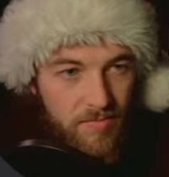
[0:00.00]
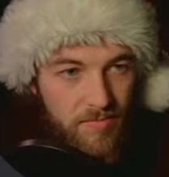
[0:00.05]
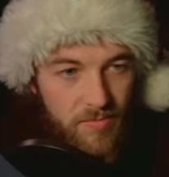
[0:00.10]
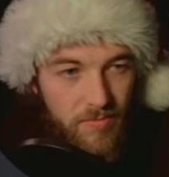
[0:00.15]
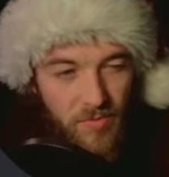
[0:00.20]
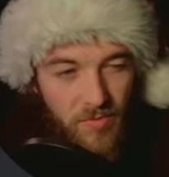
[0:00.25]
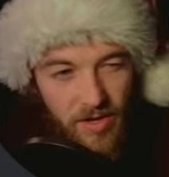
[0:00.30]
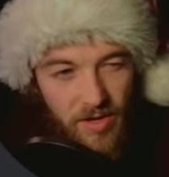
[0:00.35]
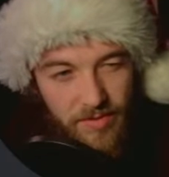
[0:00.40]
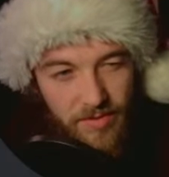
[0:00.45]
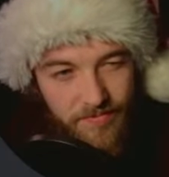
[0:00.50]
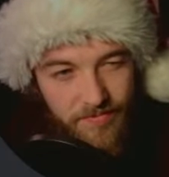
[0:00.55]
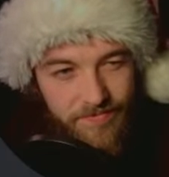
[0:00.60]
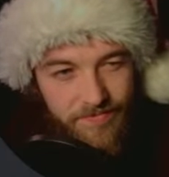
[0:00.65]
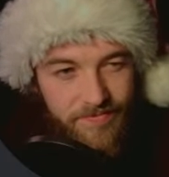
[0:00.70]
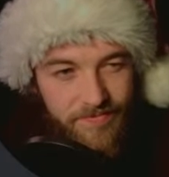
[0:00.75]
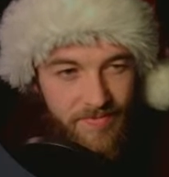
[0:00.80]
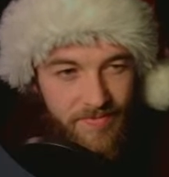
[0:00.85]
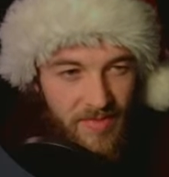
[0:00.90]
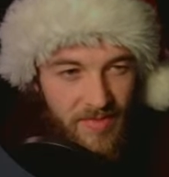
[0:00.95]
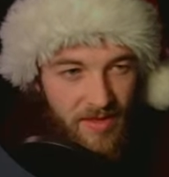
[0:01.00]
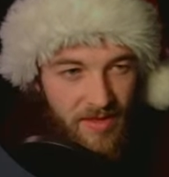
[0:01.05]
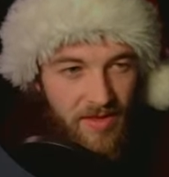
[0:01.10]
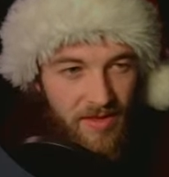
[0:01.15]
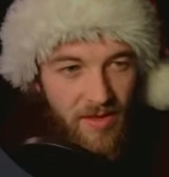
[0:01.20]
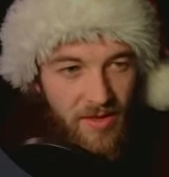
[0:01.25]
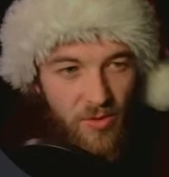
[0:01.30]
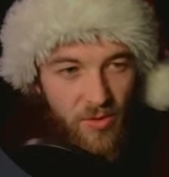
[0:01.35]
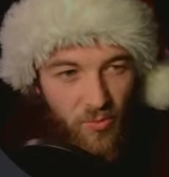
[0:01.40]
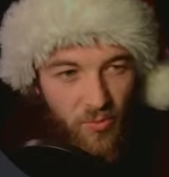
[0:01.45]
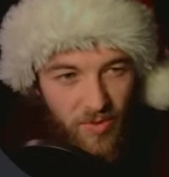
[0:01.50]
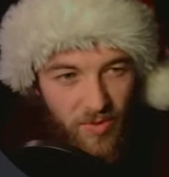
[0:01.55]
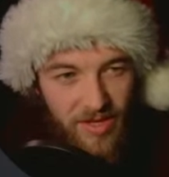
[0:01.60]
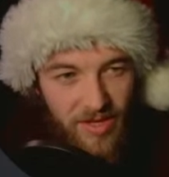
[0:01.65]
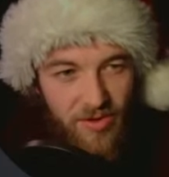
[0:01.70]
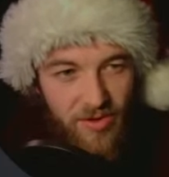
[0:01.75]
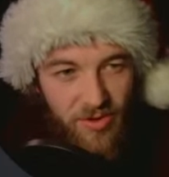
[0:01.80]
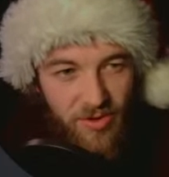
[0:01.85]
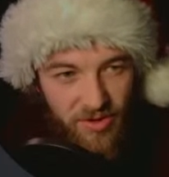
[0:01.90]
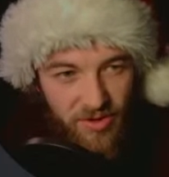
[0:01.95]
well, we
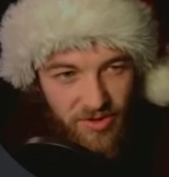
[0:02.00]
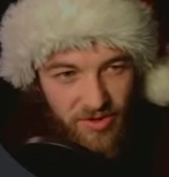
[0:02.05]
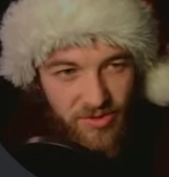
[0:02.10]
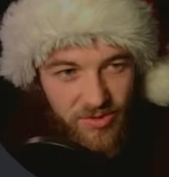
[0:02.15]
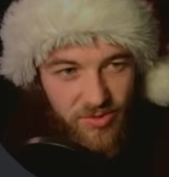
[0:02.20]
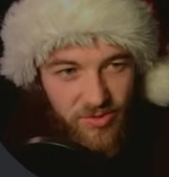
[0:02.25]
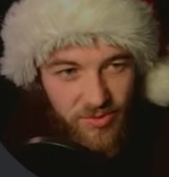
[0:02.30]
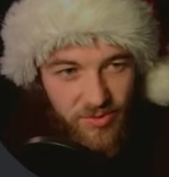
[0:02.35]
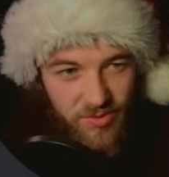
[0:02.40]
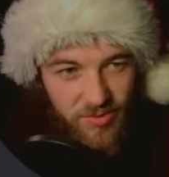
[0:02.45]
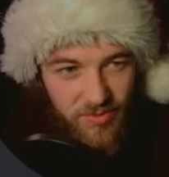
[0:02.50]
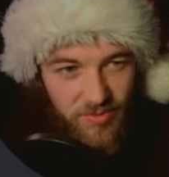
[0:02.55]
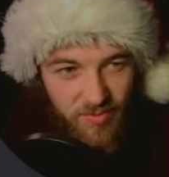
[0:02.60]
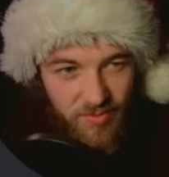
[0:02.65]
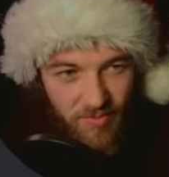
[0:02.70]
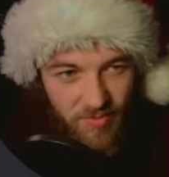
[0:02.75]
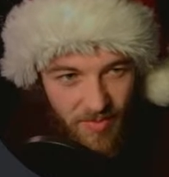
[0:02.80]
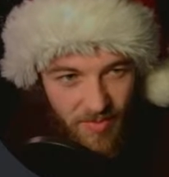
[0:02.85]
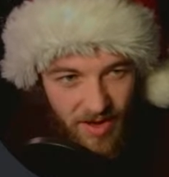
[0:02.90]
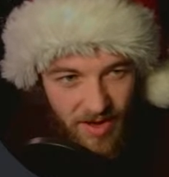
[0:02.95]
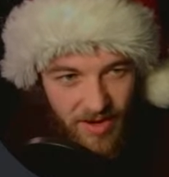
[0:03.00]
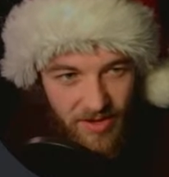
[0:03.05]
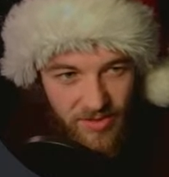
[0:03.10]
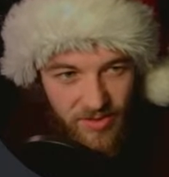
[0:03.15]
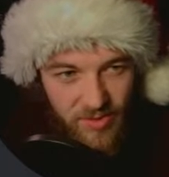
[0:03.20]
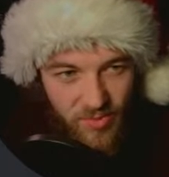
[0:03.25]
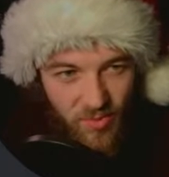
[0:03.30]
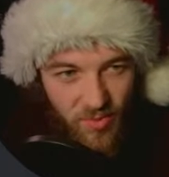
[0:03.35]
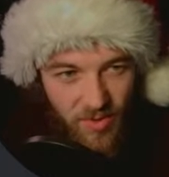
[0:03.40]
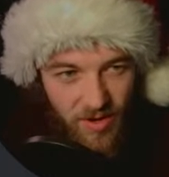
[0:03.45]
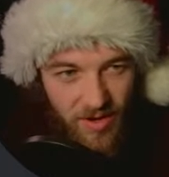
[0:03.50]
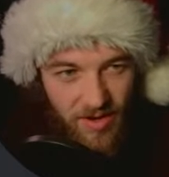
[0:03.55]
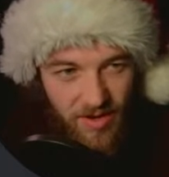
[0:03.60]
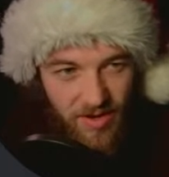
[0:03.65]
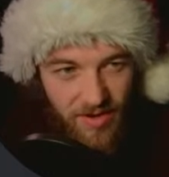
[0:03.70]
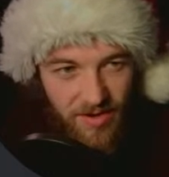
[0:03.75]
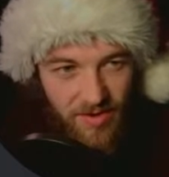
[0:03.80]
could do -1